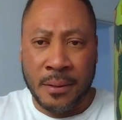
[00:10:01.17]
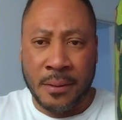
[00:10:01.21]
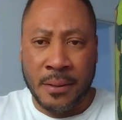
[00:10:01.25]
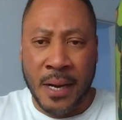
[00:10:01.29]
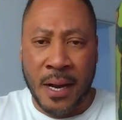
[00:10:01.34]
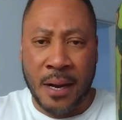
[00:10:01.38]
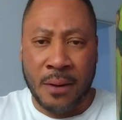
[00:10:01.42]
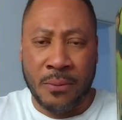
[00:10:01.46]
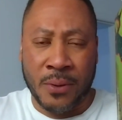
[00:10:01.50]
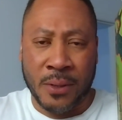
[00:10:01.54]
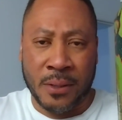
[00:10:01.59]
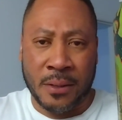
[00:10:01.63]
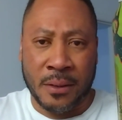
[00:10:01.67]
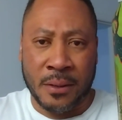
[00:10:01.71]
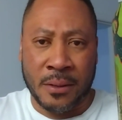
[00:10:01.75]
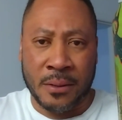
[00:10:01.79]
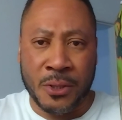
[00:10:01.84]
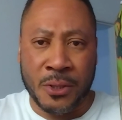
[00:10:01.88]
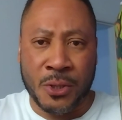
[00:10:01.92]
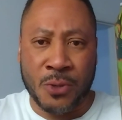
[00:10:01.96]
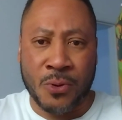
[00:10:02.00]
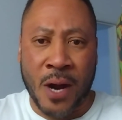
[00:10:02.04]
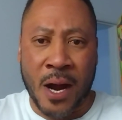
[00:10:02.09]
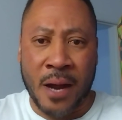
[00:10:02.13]
not what
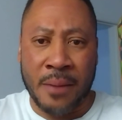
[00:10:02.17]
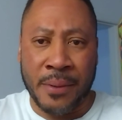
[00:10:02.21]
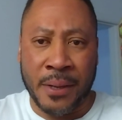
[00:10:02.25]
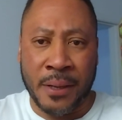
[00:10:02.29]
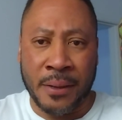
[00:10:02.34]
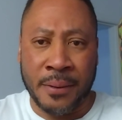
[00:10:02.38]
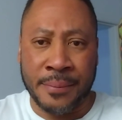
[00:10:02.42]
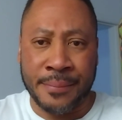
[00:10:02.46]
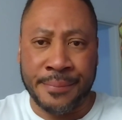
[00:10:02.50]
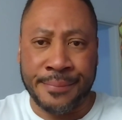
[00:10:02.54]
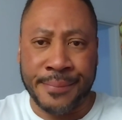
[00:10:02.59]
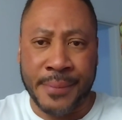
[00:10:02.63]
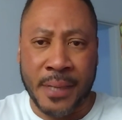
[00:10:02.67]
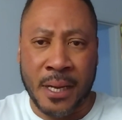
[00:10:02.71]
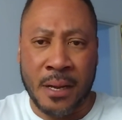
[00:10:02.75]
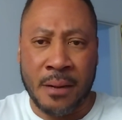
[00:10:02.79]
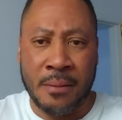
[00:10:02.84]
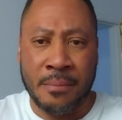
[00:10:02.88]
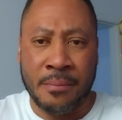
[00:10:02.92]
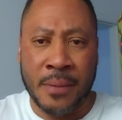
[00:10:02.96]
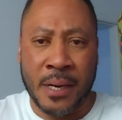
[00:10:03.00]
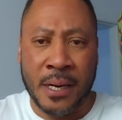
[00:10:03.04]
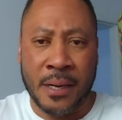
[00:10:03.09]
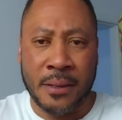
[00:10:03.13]
describing
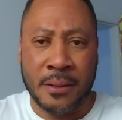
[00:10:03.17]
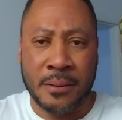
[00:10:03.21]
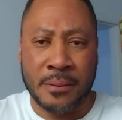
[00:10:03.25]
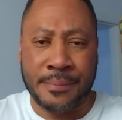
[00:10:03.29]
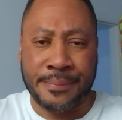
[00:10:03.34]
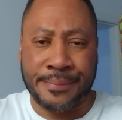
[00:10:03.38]
in my